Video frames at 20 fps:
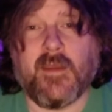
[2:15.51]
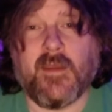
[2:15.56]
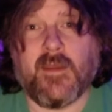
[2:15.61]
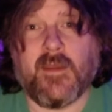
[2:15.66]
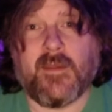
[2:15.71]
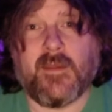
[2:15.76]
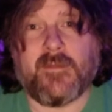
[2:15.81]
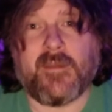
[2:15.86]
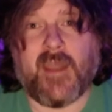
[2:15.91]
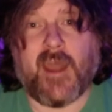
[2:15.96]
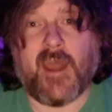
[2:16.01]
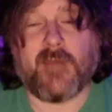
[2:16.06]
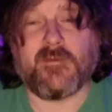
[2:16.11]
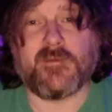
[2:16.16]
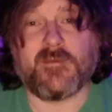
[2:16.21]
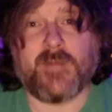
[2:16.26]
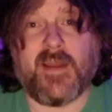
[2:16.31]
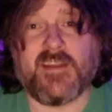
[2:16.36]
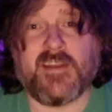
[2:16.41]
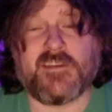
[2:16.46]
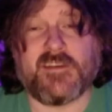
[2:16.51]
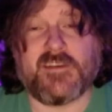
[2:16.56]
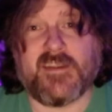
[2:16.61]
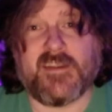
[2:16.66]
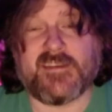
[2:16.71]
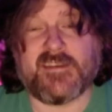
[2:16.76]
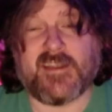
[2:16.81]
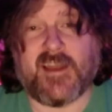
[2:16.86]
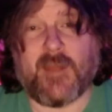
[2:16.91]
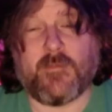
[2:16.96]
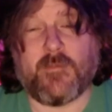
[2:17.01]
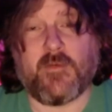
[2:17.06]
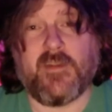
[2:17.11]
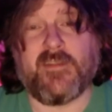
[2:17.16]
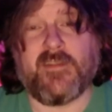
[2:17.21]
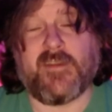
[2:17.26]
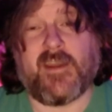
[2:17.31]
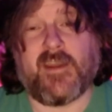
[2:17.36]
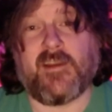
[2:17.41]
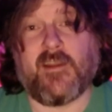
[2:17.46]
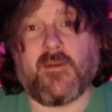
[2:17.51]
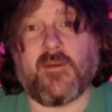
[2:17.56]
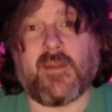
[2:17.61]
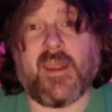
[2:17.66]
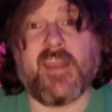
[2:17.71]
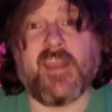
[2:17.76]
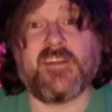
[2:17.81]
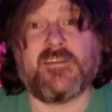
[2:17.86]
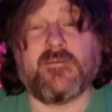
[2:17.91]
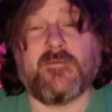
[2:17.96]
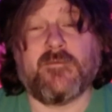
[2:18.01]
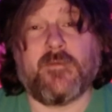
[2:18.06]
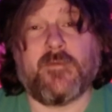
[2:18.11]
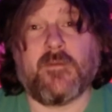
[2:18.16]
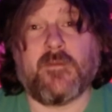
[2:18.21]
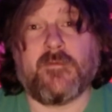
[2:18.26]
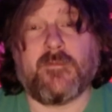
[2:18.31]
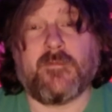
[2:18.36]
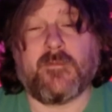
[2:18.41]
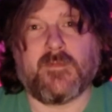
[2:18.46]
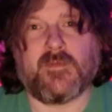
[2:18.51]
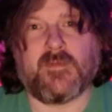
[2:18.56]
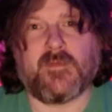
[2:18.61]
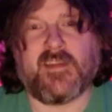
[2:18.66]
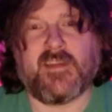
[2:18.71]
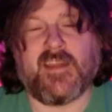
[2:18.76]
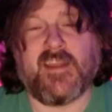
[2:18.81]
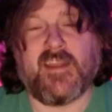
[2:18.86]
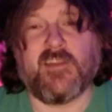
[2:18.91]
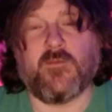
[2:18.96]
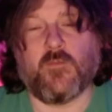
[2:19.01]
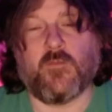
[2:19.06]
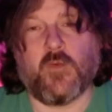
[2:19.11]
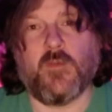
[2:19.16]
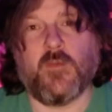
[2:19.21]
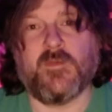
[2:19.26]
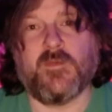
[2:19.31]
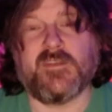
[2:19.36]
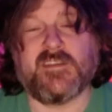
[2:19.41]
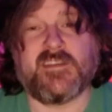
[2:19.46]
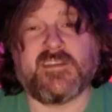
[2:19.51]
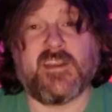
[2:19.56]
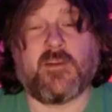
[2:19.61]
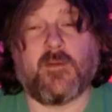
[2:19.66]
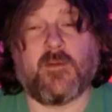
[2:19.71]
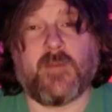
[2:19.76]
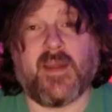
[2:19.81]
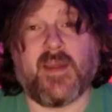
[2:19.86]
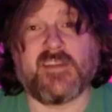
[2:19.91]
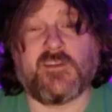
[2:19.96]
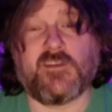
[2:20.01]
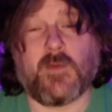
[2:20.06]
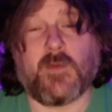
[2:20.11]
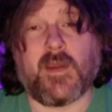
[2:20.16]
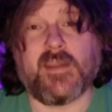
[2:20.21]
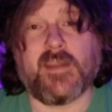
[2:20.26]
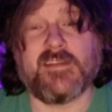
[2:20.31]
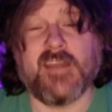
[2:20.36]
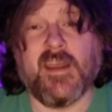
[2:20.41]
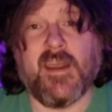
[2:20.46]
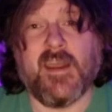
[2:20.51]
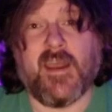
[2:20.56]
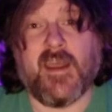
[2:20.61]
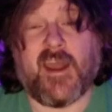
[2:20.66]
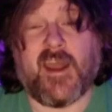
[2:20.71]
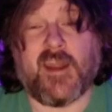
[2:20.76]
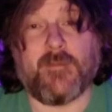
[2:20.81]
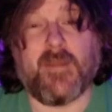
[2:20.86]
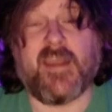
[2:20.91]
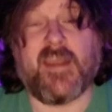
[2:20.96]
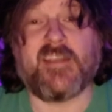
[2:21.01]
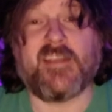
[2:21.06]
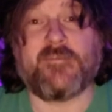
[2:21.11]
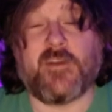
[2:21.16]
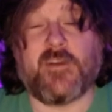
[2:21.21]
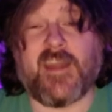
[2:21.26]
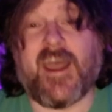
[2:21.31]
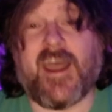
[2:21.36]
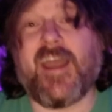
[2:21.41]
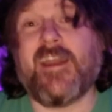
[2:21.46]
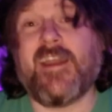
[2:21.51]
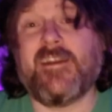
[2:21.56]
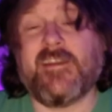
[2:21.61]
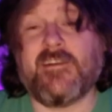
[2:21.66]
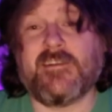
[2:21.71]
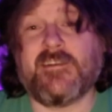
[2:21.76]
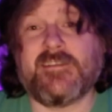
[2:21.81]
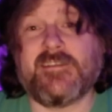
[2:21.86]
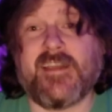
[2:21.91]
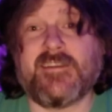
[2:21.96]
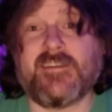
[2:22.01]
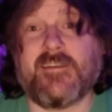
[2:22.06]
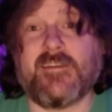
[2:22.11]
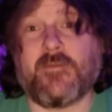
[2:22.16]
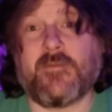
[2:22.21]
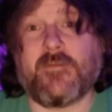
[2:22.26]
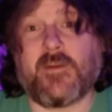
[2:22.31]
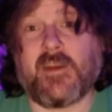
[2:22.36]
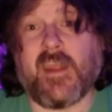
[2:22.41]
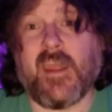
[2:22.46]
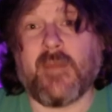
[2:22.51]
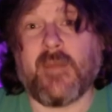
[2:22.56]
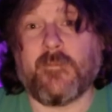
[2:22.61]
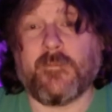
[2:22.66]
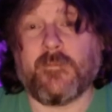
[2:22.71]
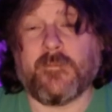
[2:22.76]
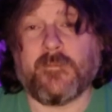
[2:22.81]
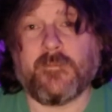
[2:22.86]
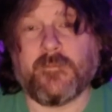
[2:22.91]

The Addams Mansion is a labyrinthine location full of hidden rooms and secret passageways, and it makes for an ideal setting for a game.